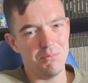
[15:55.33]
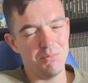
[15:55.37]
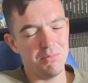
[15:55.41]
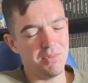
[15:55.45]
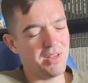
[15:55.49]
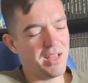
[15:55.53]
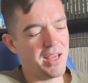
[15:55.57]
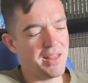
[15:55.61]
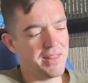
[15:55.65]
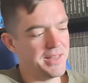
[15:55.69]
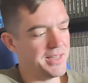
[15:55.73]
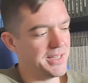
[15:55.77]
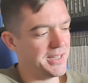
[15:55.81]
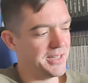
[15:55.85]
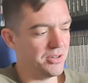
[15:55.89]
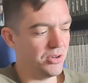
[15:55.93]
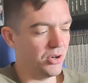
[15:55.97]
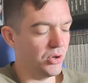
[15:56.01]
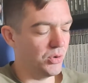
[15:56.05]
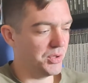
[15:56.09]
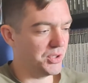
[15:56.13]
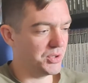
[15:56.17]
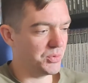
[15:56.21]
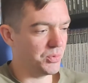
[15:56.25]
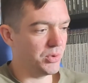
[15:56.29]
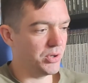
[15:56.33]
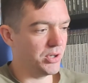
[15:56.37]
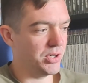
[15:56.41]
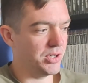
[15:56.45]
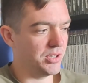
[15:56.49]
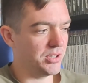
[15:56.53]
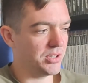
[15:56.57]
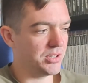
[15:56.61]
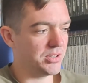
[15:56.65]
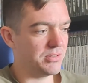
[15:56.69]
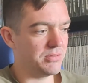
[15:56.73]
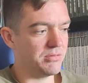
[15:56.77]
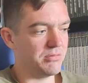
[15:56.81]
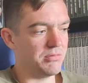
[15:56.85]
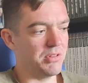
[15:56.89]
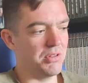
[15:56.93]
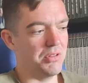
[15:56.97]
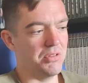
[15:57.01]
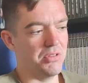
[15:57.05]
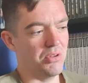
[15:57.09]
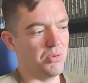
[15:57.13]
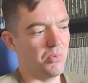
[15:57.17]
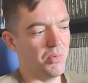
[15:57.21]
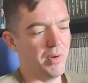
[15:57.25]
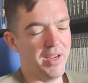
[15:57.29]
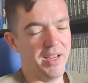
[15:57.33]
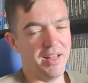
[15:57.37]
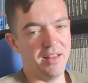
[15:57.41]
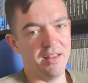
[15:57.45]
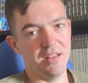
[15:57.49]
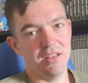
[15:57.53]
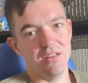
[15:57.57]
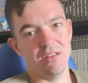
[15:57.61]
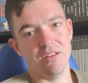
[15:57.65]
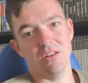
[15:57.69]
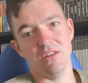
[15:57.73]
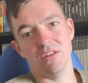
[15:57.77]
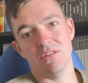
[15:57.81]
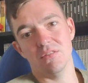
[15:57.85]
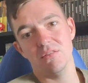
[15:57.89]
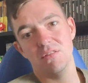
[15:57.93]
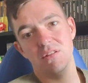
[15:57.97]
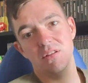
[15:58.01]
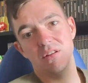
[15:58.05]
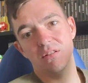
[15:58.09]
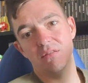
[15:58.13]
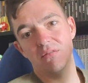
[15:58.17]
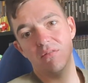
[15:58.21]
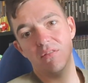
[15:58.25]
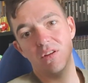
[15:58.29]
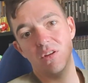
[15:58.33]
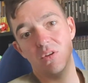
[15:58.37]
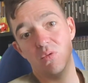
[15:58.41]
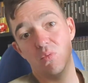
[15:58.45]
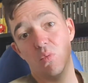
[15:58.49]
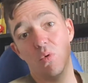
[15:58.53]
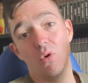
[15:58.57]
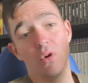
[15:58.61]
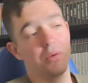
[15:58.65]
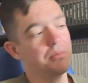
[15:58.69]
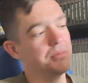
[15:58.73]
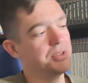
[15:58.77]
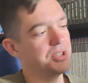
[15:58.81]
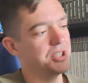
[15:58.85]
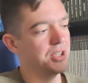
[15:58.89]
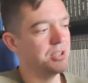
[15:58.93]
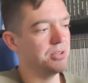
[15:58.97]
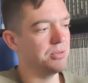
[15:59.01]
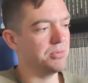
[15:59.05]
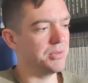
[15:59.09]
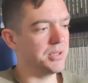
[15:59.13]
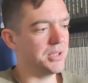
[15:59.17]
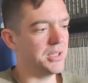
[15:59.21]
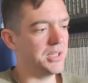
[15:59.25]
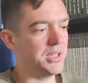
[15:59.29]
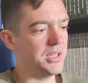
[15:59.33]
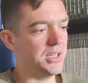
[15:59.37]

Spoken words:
Yeah, they didn't always work the way that you'd want them to,